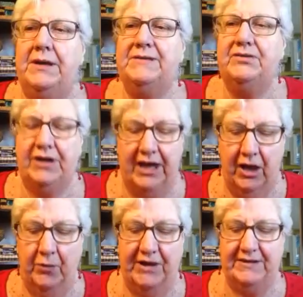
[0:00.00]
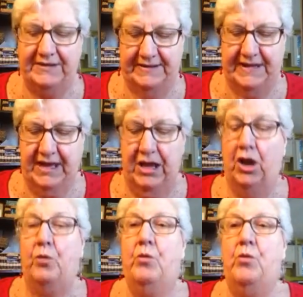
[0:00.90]
Yesterday I went to see
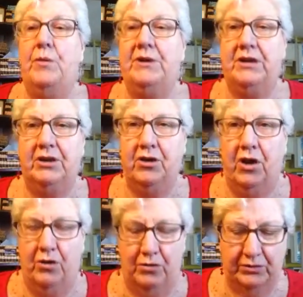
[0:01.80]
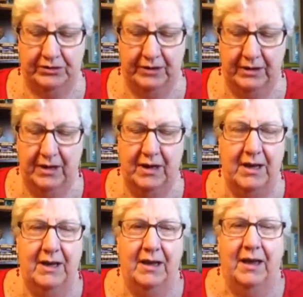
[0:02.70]
Women in Gold.
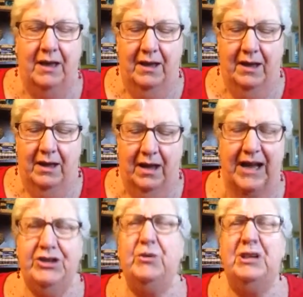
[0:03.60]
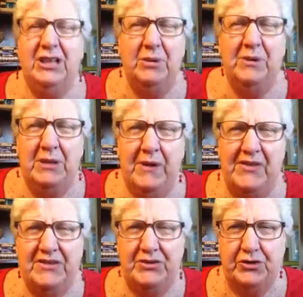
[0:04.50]
I knew a little bit
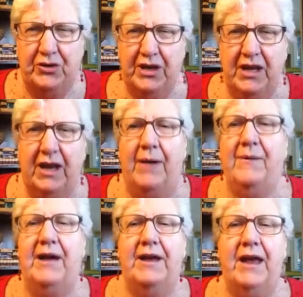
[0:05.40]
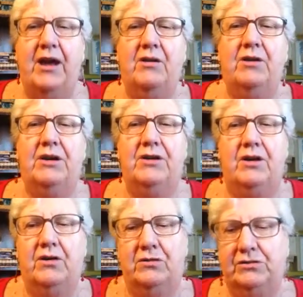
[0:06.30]
about the story, about how an
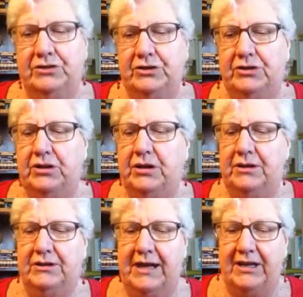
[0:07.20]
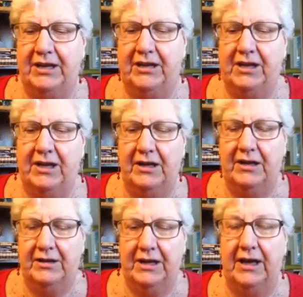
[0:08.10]
older lady in
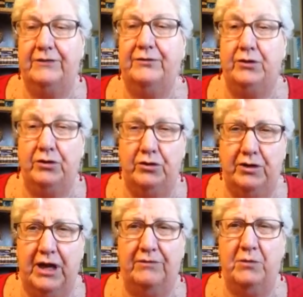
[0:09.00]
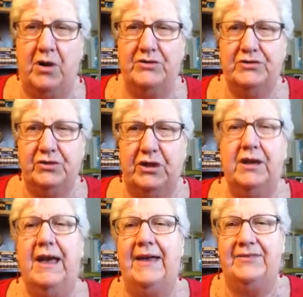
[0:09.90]
California who came from
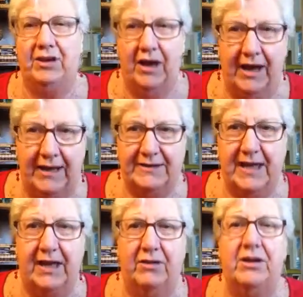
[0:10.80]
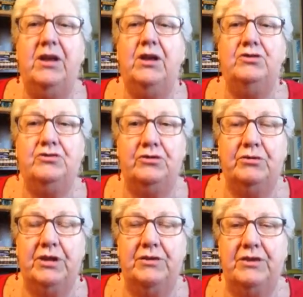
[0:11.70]
Austria had their aunt taken
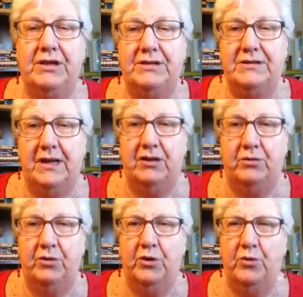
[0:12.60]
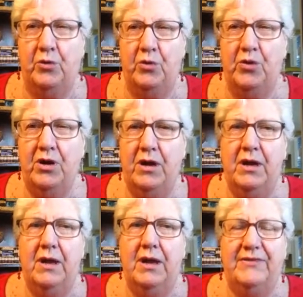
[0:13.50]
during the Second World War.
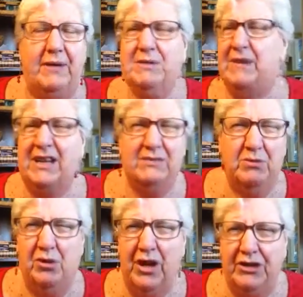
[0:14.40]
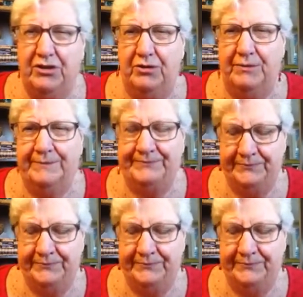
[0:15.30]
That was about as well I knew.